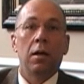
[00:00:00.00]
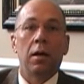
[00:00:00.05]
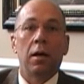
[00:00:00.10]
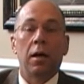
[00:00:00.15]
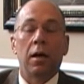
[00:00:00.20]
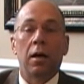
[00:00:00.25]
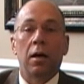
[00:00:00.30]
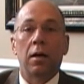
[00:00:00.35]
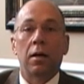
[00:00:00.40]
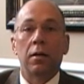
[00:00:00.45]

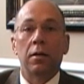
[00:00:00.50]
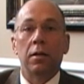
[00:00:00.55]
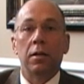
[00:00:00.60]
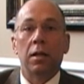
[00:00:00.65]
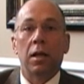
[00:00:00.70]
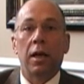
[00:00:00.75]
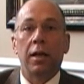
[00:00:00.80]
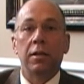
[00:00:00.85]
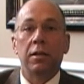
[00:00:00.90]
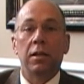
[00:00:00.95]

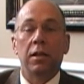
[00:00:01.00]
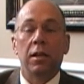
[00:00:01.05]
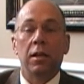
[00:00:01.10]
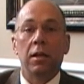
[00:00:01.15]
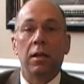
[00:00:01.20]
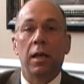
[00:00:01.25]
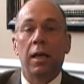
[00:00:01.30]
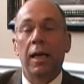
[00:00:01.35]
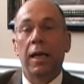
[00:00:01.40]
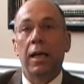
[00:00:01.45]
In
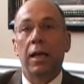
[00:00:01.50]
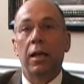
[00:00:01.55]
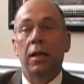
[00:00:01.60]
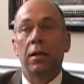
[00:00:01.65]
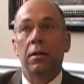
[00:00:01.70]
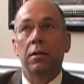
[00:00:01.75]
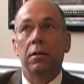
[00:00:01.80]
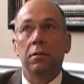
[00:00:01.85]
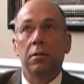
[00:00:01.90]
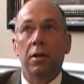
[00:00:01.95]

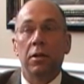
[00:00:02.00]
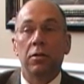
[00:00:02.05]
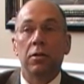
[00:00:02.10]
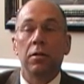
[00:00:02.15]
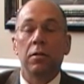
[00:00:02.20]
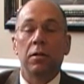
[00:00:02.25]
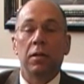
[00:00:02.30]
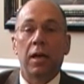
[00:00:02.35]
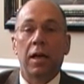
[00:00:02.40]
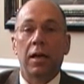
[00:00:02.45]

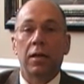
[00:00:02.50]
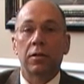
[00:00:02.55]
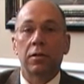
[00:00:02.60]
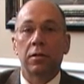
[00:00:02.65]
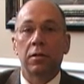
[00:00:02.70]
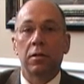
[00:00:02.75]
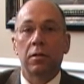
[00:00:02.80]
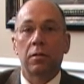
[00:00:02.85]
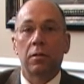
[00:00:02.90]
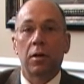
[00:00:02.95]

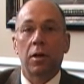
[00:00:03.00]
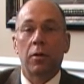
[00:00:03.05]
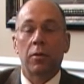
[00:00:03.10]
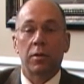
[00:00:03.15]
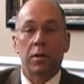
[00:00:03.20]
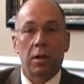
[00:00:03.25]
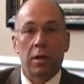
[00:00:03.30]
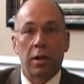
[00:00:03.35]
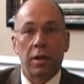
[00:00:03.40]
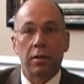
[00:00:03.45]
2003, I
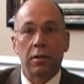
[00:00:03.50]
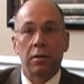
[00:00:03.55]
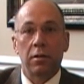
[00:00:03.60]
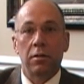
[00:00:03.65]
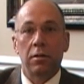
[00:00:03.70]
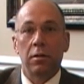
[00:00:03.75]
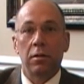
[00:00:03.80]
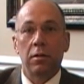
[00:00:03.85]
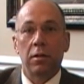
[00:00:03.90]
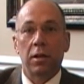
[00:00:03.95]
was elected
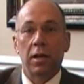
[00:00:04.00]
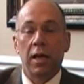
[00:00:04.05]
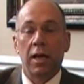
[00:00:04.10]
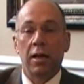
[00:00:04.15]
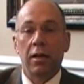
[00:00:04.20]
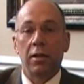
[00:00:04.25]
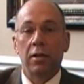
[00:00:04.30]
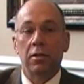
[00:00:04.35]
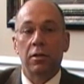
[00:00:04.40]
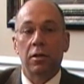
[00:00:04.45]
to the
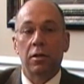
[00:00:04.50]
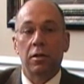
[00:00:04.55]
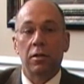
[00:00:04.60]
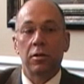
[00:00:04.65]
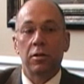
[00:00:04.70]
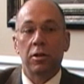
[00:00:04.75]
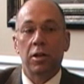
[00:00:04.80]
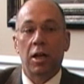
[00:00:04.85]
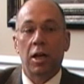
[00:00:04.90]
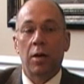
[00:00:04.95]
county
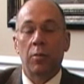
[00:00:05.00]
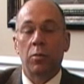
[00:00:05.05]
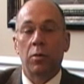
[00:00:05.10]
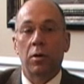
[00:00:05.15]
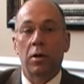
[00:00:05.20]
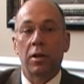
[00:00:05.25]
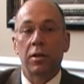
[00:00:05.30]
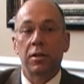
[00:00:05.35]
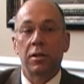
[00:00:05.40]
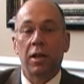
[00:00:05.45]
attorney's job,
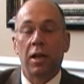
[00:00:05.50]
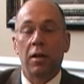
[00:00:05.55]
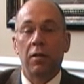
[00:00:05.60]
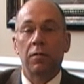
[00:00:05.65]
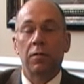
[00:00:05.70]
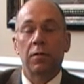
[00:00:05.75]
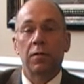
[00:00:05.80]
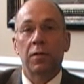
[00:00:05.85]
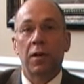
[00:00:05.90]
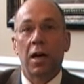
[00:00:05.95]
where I stayed
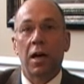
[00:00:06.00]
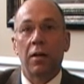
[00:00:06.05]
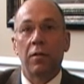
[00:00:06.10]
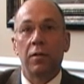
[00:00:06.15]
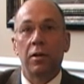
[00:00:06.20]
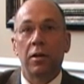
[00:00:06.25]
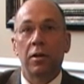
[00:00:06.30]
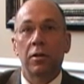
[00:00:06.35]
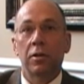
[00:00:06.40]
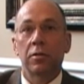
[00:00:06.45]
for
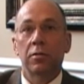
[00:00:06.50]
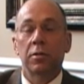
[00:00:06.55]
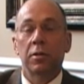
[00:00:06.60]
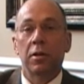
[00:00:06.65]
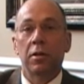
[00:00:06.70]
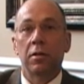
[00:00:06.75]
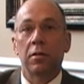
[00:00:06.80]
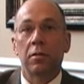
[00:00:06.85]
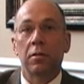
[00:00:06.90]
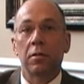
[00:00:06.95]
5 years
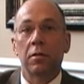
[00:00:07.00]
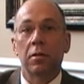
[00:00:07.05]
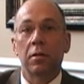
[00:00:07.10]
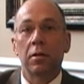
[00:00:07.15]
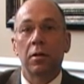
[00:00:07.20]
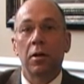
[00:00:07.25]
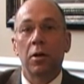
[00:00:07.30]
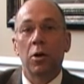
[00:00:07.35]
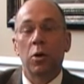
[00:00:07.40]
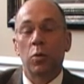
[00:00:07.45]
and
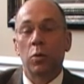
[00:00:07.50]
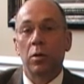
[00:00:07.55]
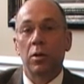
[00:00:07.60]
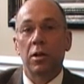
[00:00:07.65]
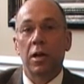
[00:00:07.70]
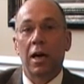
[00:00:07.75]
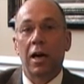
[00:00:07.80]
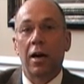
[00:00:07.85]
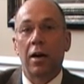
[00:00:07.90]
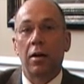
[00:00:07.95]

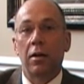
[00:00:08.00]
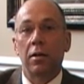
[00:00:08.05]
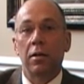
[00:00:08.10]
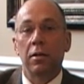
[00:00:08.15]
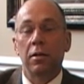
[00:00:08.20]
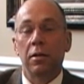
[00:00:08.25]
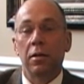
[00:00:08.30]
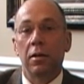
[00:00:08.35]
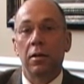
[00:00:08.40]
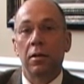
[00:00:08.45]
retired
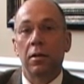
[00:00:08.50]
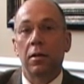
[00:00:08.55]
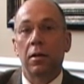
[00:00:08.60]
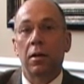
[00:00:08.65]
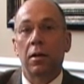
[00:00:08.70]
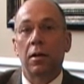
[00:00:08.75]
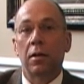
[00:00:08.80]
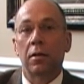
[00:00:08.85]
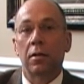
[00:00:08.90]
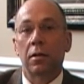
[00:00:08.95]
in
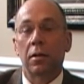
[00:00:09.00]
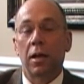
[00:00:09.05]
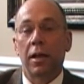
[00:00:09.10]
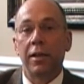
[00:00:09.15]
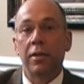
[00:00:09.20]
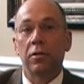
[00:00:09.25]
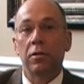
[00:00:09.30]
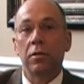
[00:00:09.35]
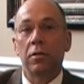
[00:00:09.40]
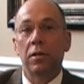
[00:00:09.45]

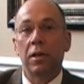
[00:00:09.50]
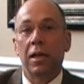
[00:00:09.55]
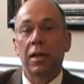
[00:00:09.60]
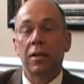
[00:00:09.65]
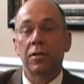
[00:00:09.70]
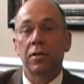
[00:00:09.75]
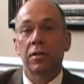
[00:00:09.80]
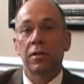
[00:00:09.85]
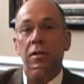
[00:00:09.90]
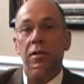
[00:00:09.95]
late
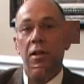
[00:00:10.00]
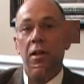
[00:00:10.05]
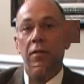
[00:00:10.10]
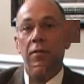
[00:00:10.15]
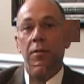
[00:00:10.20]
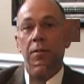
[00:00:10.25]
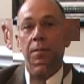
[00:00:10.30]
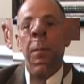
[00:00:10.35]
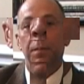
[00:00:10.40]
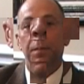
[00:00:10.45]
2007.